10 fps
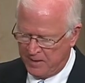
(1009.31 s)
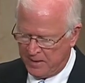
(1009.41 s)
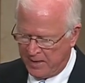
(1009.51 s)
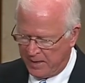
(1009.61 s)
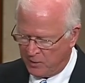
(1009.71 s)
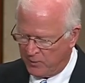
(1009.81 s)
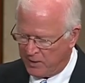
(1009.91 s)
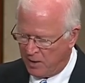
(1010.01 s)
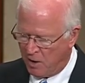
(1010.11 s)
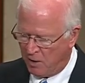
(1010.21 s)
I think we
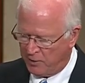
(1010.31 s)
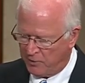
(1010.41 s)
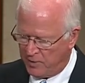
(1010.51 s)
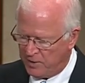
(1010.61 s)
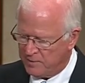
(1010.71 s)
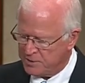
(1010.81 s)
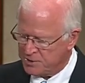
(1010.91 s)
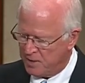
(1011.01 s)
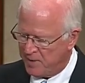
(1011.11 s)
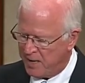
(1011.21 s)
can all agree that
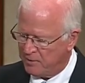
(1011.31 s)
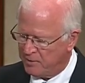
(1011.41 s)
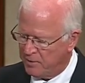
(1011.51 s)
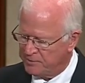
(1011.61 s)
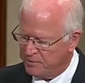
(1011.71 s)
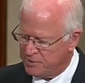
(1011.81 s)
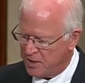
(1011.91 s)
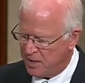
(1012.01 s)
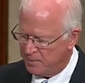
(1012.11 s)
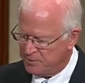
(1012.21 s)
some agricultural
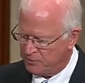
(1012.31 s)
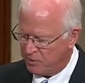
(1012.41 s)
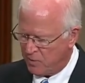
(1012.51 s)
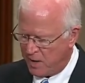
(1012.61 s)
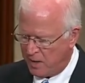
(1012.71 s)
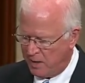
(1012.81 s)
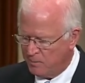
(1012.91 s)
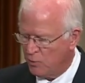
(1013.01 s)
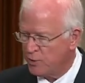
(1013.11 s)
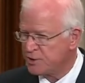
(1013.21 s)
jobs require a
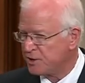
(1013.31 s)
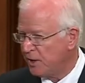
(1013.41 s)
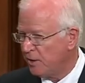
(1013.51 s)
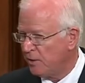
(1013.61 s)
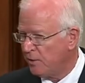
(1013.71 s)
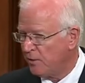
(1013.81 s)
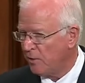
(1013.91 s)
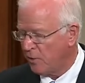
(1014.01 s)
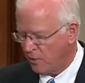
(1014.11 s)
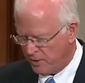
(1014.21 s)
more skilled
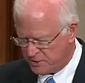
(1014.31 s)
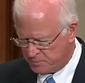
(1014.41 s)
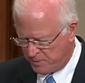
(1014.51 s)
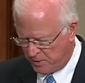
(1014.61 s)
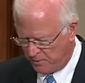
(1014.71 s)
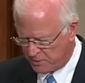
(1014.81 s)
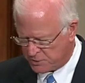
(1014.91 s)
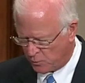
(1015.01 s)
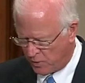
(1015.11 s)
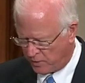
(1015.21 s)
or
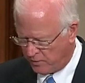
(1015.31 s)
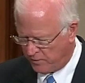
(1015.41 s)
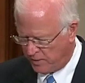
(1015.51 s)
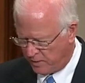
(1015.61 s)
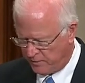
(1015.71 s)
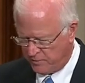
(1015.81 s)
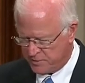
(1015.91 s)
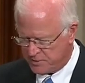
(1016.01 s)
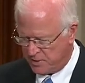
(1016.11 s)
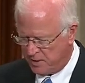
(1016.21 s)
experienced worker than
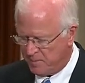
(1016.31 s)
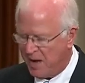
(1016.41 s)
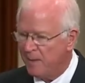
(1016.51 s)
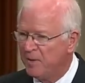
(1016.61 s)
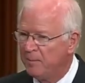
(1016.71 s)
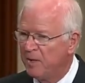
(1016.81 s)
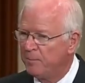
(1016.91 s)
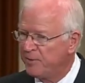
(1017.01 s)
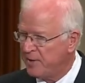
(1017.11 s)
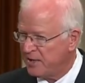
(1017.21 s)
others, and my
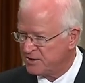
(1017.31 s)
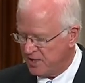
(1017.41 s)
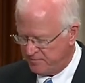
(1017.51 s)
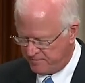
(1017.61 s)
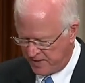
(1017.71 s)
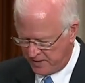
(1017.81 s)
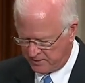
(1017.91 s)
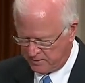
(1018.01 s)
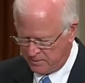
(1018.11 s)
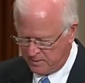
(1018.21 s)
amendment protects that
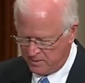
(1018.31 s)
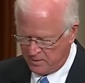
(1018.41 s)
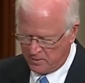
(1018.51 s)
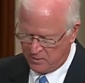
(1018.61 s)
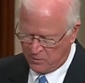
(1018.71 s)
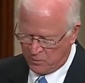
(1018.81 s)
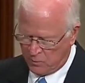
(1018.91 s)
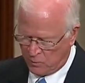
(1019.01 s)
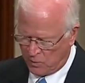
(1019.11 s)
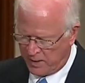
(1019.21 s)
fact.
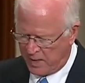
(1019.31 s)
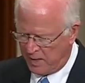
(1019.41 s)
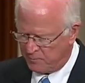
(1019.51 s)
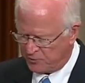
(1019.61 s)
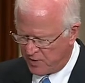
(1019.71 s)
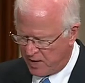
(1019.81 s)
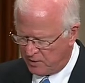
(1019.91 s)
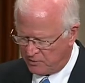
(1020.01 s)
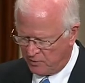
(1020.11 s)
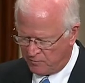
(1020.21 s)
What I am
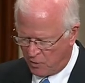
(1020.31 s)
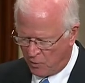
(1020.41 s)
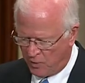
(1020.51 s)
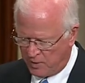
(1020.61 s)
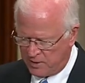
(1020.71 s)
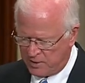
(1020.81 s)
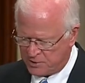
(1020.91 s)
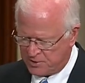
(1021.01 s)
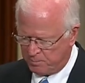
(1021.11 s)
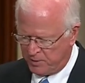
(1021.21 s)
trying to avoid
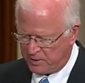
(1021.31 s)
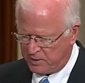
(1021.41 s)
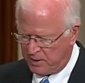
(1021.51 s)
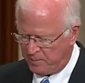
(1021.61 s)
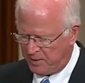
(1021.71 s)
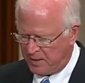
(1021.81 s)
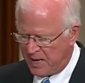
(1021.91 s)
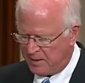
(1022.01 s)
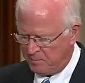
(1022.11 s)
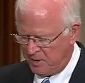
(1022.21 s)
is the bookkeeping
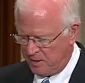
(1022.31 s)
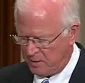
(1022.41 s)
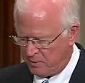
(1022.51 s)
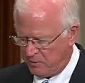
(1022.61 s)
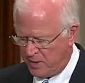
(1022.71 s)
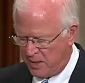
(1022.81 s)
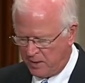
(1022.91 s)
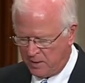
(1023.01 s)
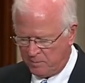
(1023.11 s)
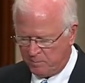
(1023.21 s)
nightmare
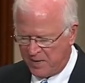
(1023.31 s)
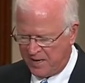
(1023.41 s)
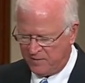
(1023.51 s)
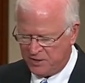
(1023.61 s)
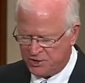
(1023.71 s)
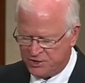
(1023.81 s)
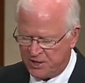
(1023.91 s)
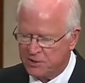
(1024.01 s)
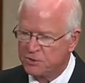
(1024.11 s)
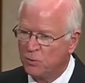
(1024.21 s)
created by these
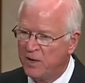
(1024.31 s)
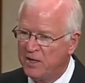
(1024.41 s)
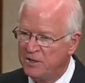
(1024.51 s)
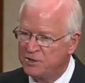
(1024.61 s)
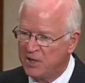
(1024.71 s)
6 wage